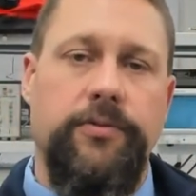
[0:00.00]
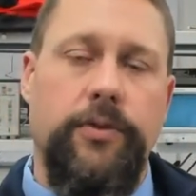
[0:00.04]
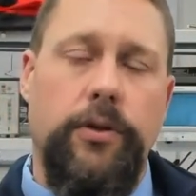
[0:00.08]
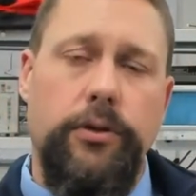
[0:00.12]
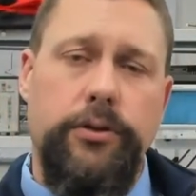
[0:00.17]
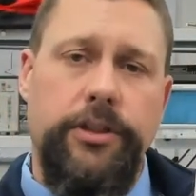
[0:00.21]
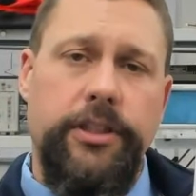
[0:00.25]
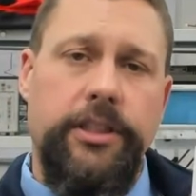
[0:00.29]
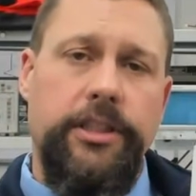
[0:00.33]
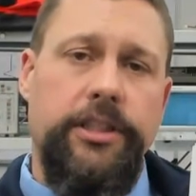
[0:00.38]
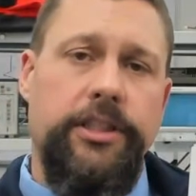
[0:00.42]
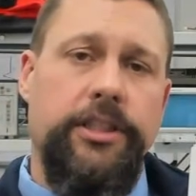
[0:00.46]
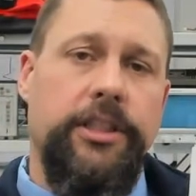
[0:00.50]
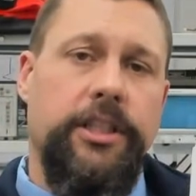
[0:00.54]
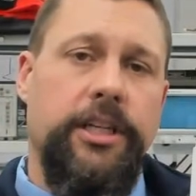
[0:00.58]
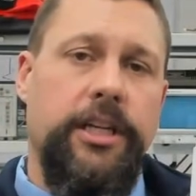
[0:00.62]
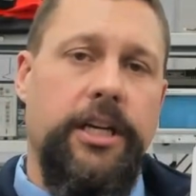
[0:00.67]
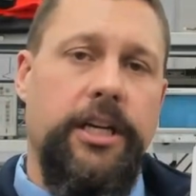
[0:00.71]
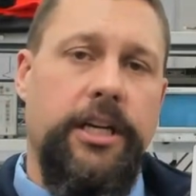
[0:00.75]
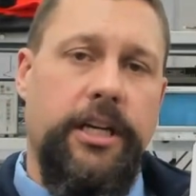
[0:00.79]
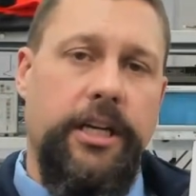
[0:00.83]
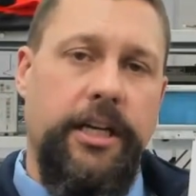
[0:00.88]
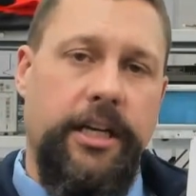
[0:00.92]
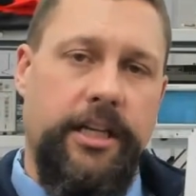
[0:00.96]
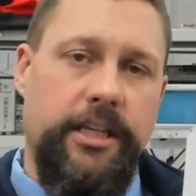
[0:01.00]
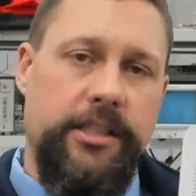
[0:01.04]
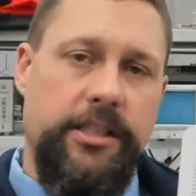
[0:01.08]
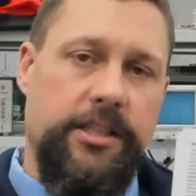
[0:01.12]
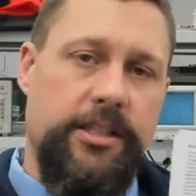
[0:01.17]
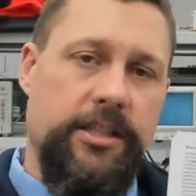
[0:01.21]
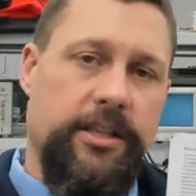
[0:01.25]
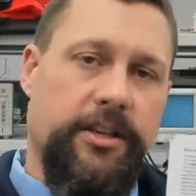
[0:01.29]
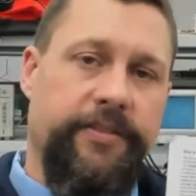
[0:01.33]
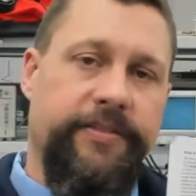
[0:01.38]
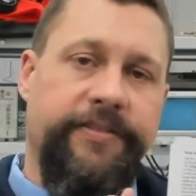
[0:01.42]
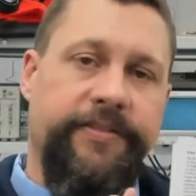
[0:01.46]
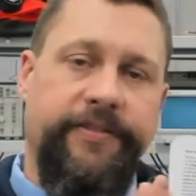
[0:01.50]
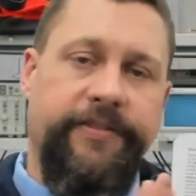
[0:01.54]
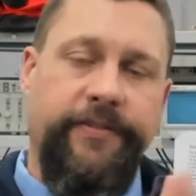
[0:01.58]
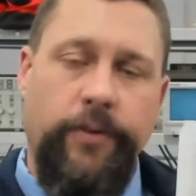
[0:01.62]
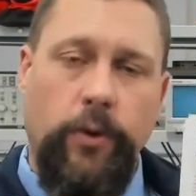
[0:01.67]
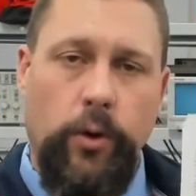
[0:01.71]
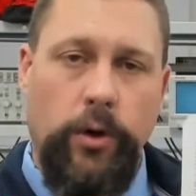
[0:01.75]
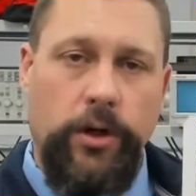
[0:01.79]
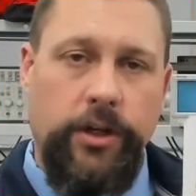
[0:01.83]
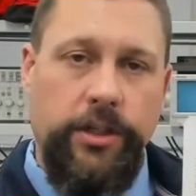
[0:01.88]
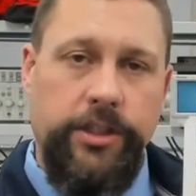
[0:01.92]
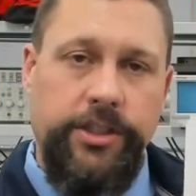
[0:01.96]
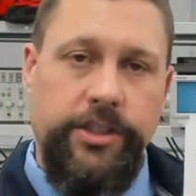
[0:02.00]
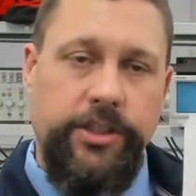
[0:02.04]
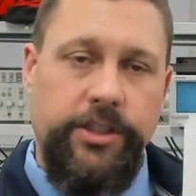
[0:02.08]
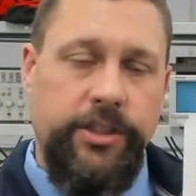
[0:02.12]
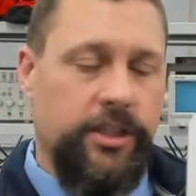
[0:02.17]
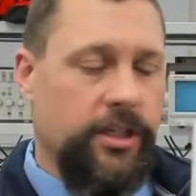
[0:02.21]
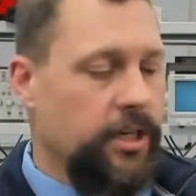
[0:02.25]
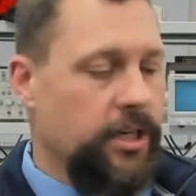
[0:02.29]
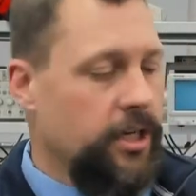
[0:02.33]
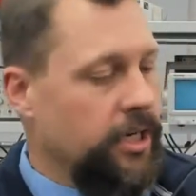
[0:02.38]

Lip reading: Voltage is the force.